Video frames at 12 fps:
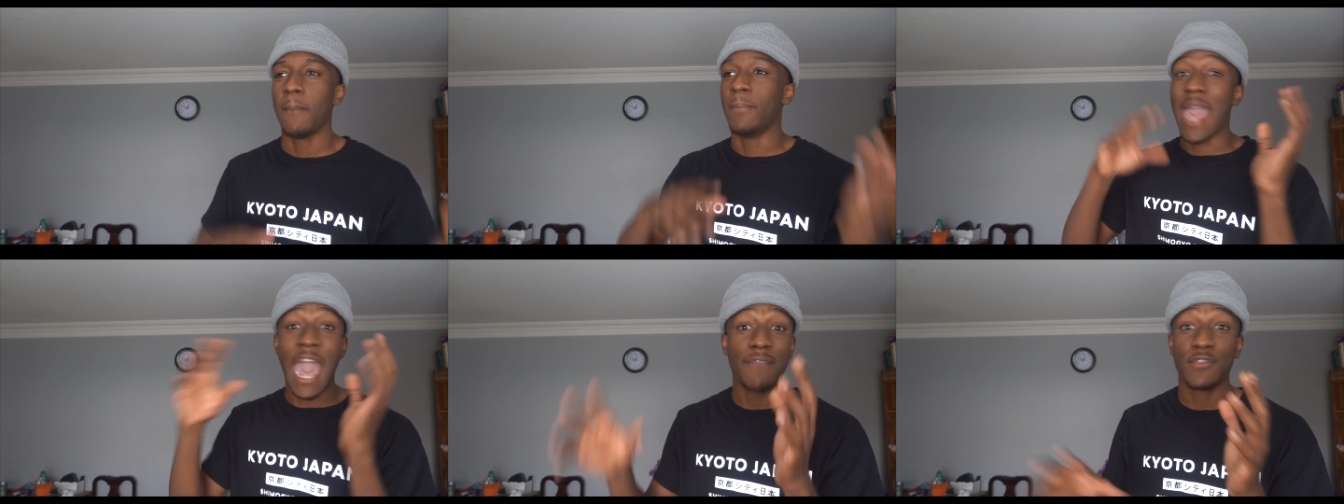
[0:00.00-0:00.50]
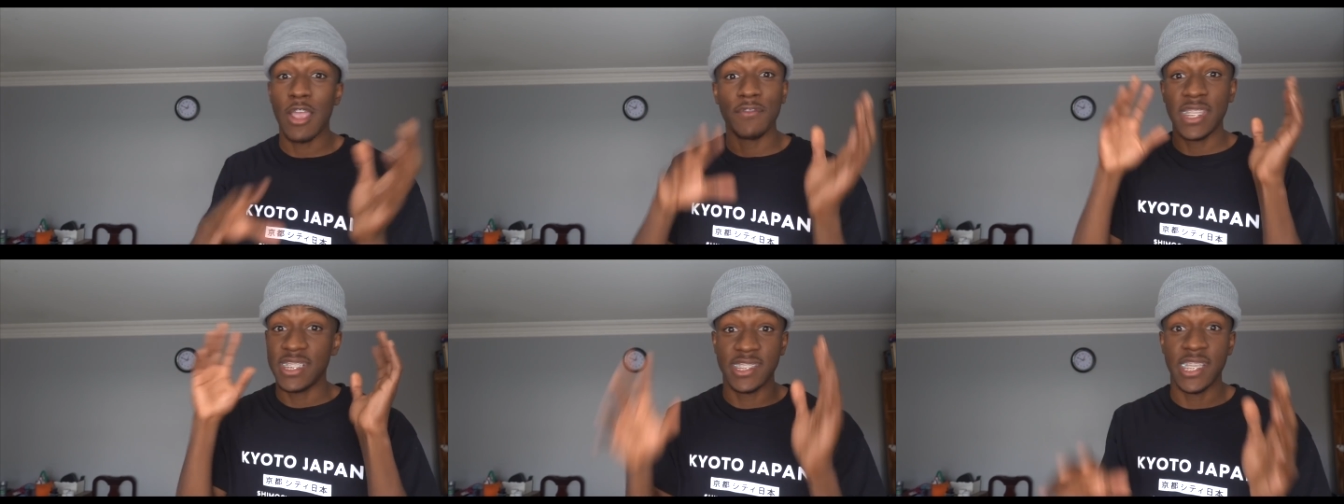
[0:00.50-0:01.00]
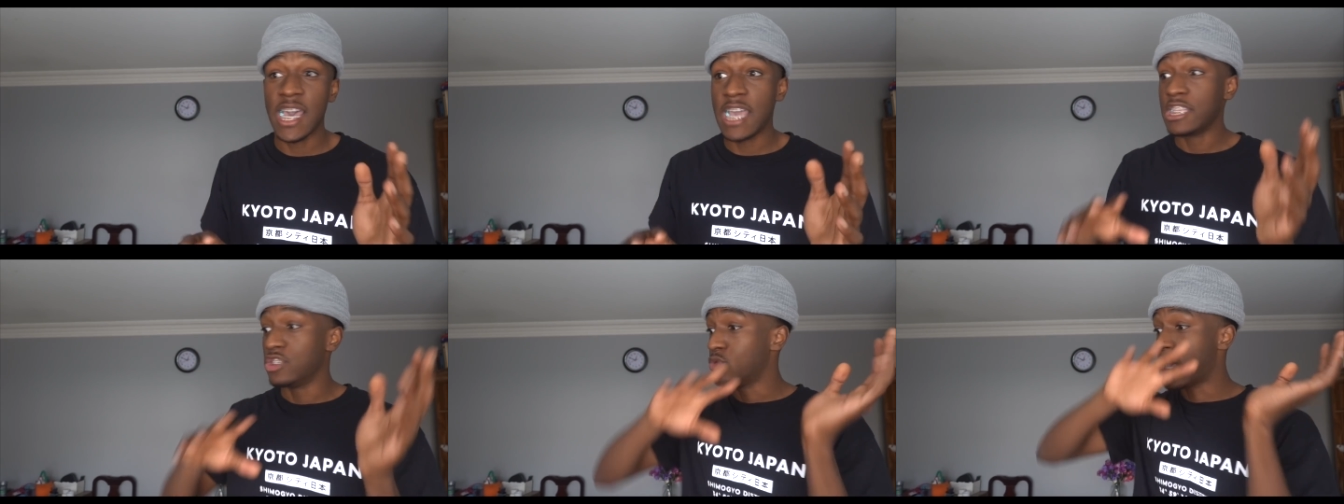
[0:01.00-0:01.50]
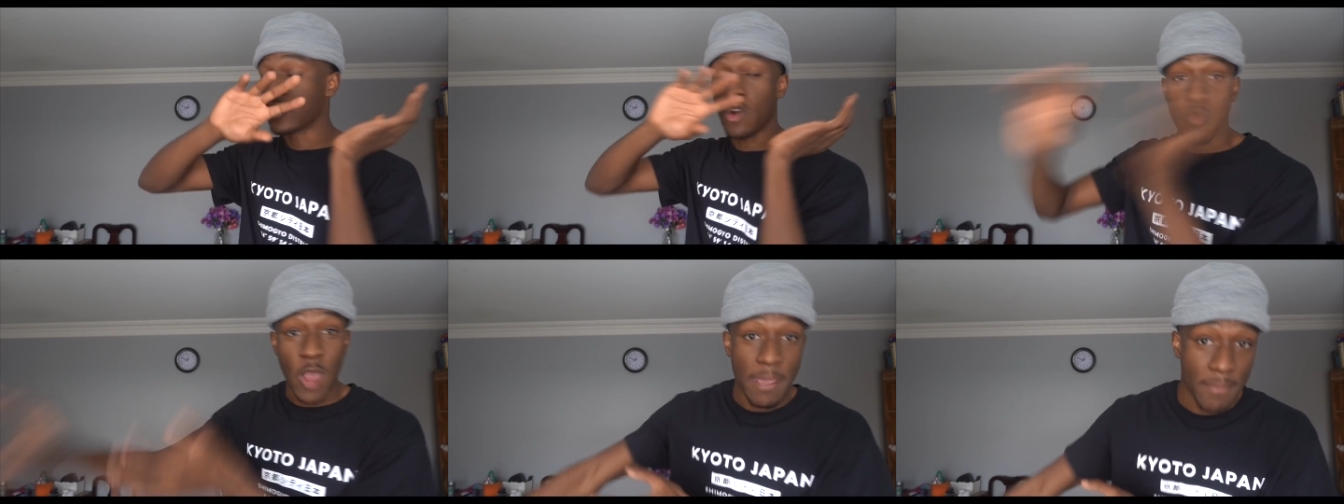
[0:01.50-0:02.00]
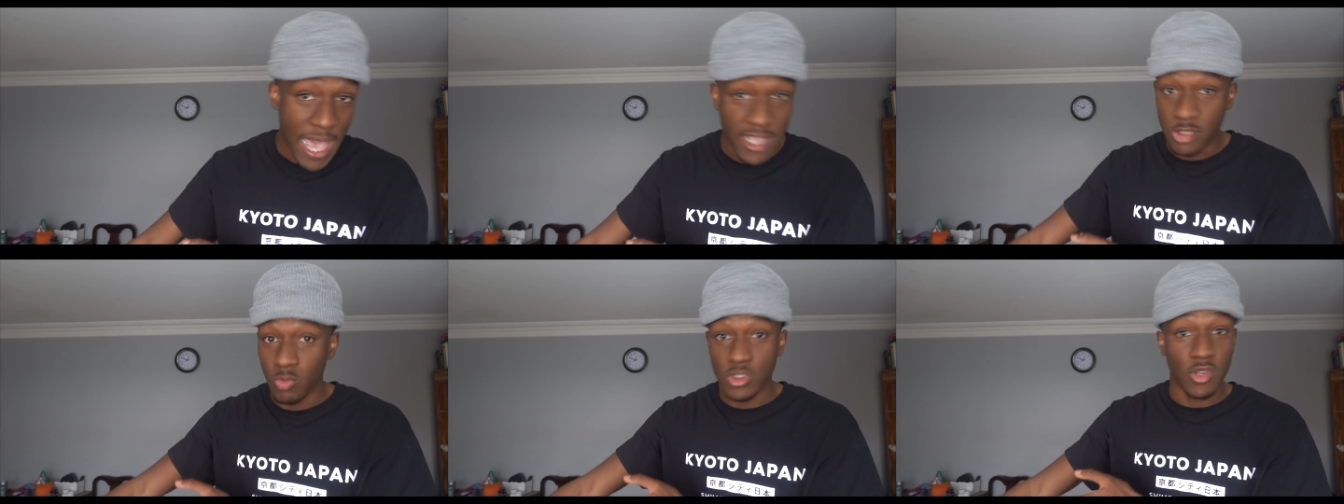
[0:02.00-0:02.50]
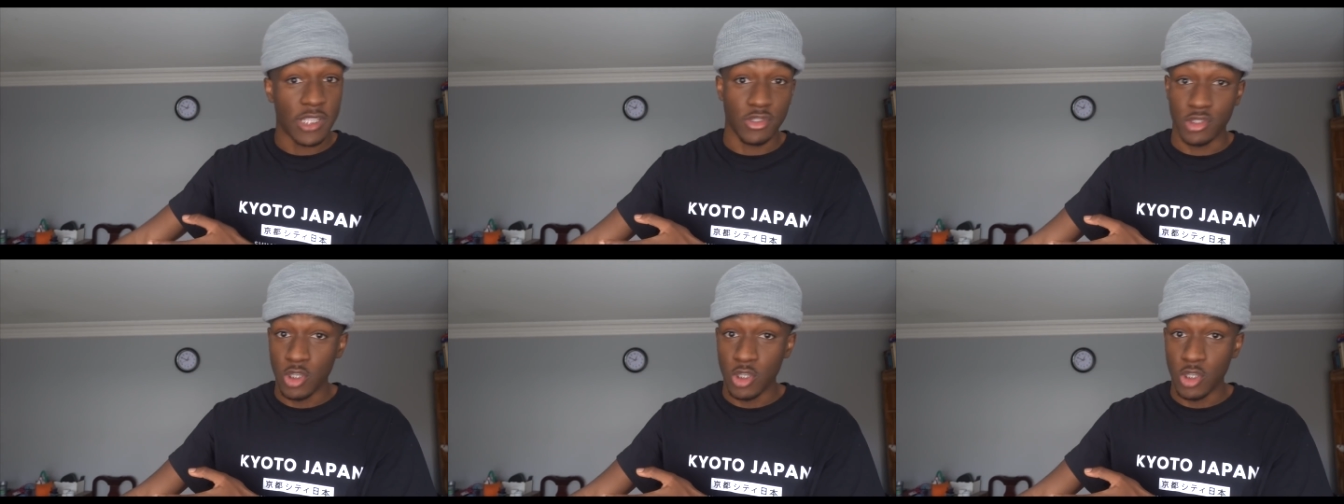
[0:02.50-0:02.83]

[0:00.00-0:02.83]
But after everything's done, you guys go right back into what you guys are